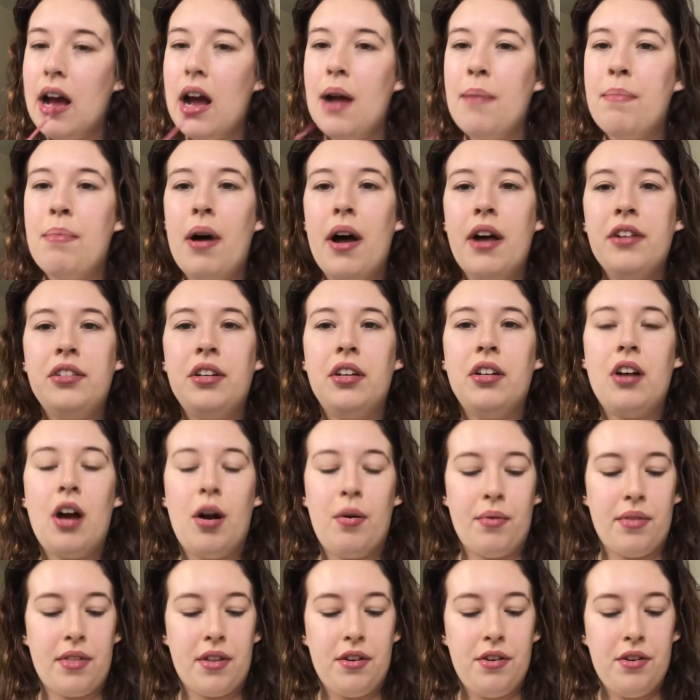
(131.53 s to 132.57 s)
I probably should have
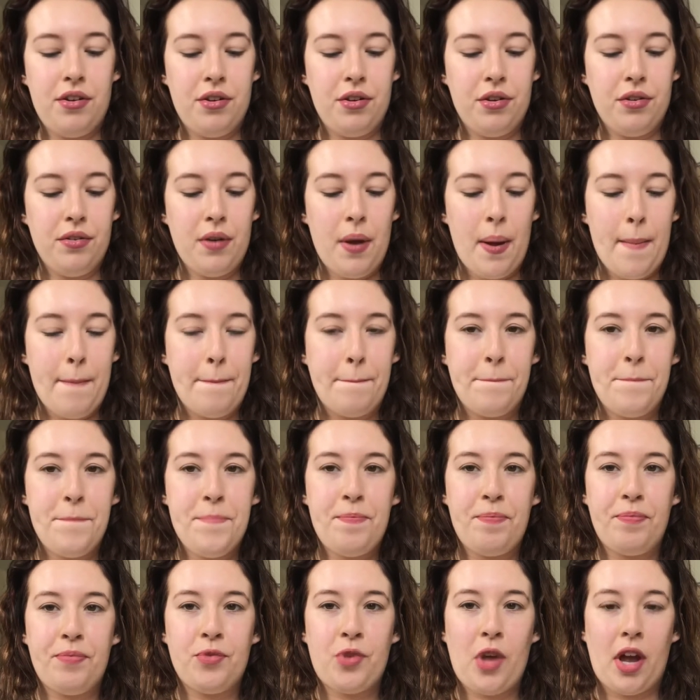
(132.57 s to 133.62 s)
gone with a nude,
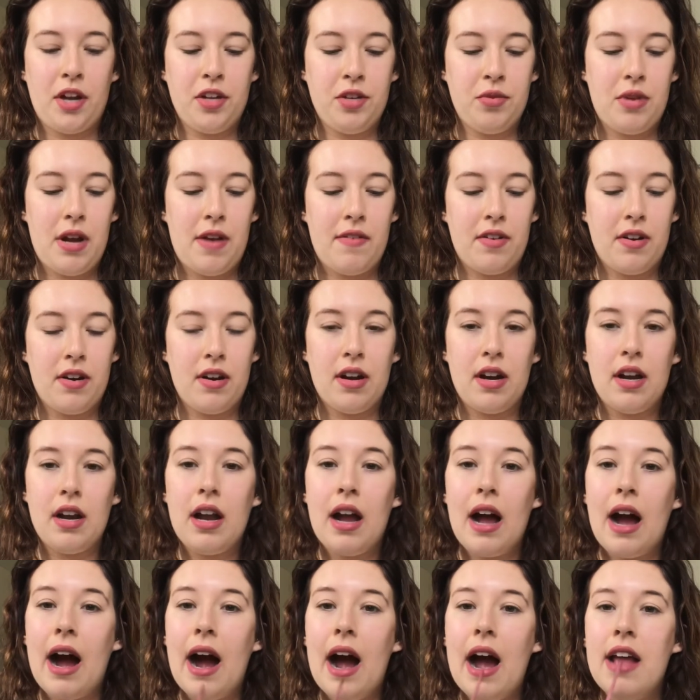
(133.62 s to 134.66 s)
so I can do whatever
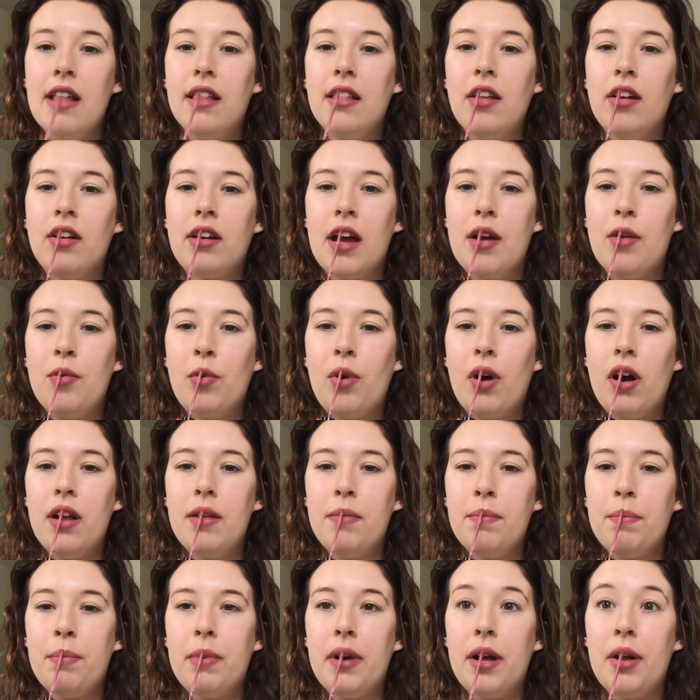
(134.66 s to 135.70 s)
eye look I
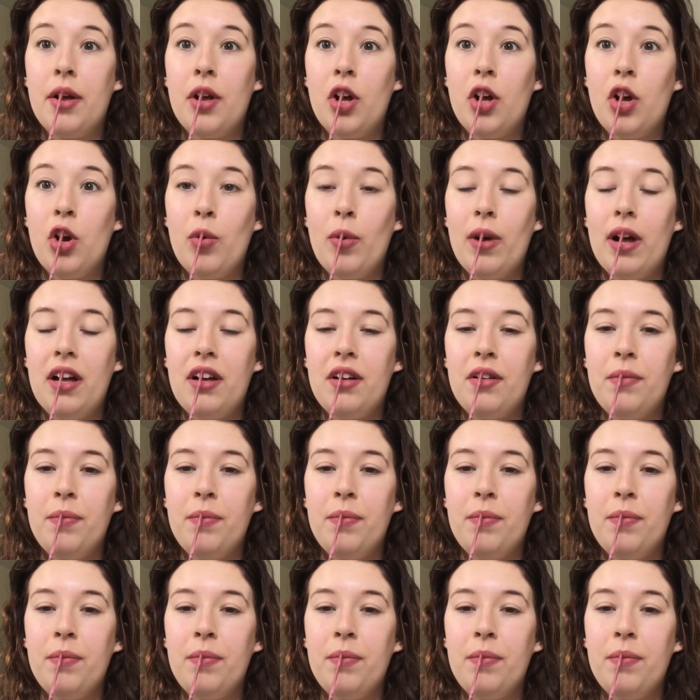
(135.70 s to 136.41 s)
want, but oh well.